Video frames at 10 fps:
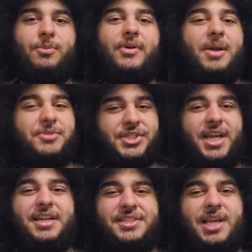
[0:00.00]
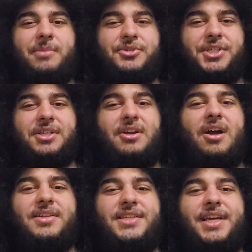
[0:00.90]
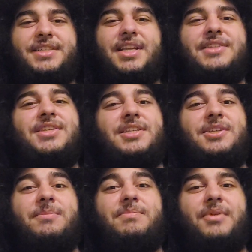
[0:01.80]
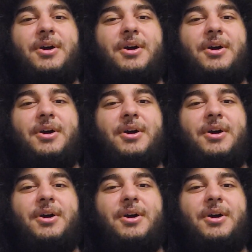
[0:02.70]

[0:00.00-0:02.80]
but I'm just kind of establishing the context that sets up